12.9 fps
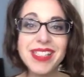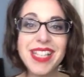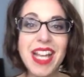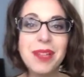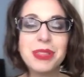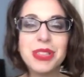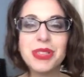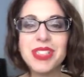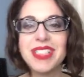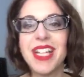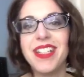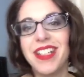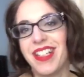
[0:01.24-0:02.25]
I'm so
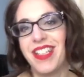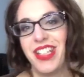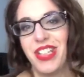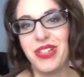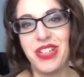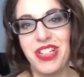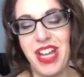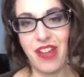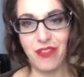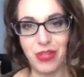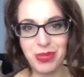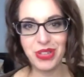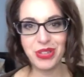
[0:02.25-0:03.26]
excited to continue our chat
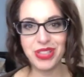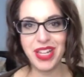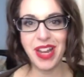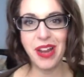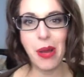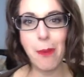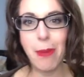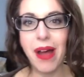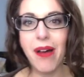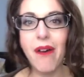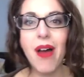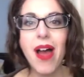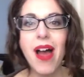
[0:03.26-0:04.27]
from the other day
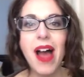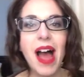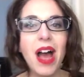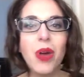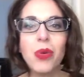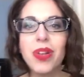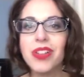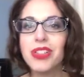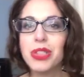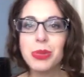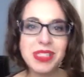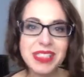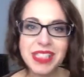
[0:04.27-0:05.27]
about how we are
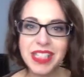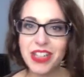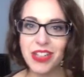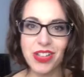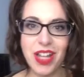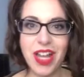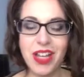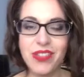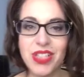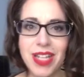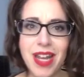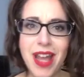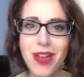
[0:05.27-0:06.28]
too busy in our lives
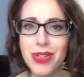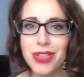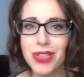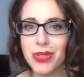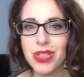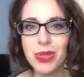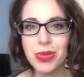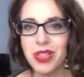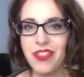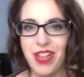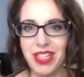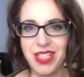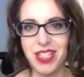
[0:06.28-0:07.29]
and how it's really
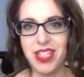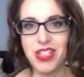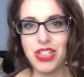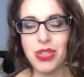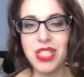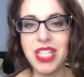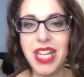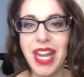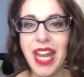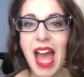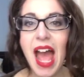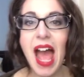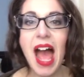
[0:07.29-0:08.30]
affecting us. So today,
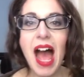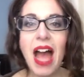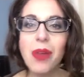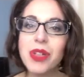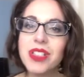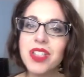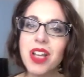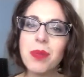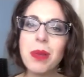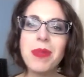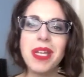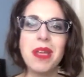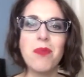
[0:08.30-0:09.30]
I want to talk
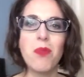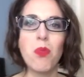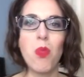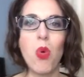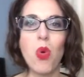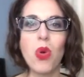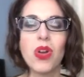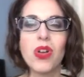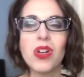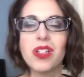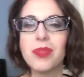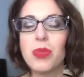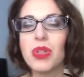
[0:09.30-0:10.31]
about making
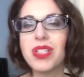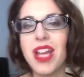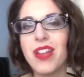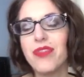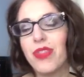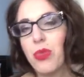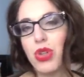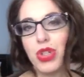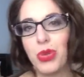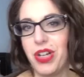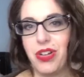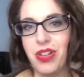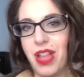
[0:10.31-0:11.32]
more time for more
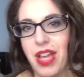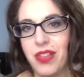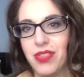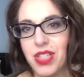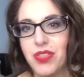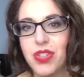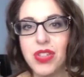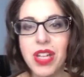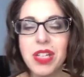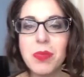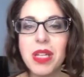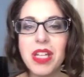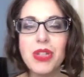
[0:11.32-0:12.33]
joy in our lives. If you're like
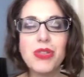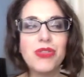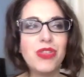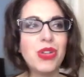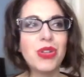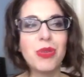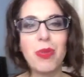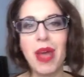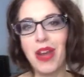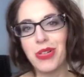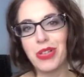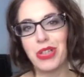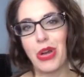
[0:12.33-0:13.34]
me, you feel the
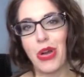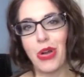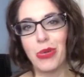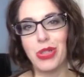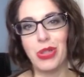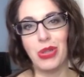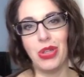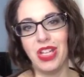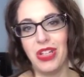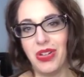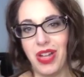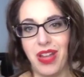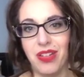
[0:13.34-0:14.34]
battle in your heart when you look at
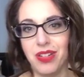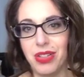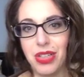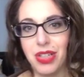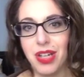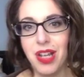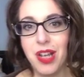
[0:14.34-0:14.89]
your calendar.